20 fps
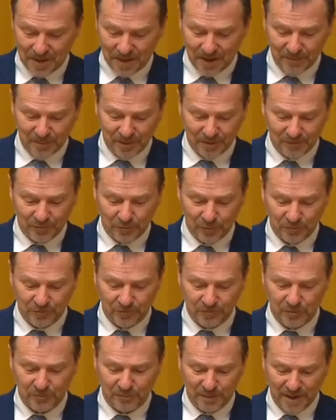are being forced
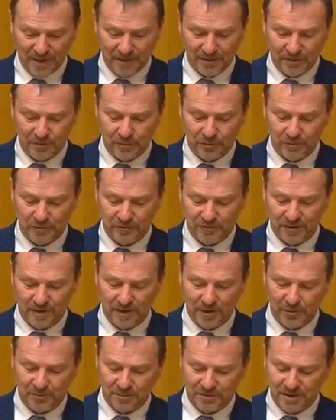to abandon calls for
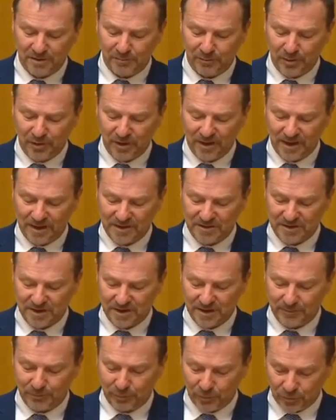help to the My Aged
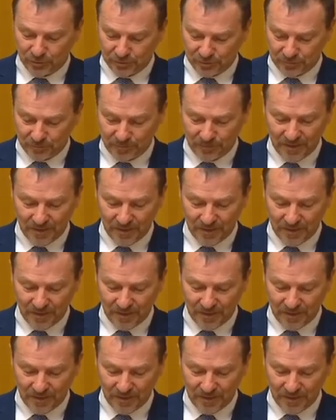Care portal.